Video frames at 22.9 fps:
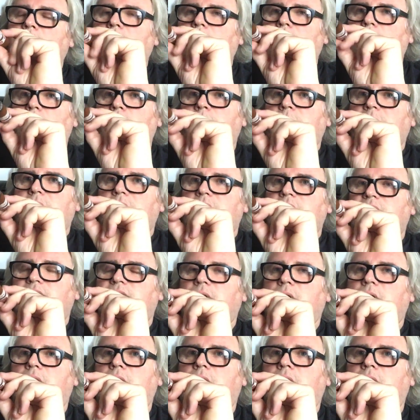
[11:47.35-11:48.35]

a little bit of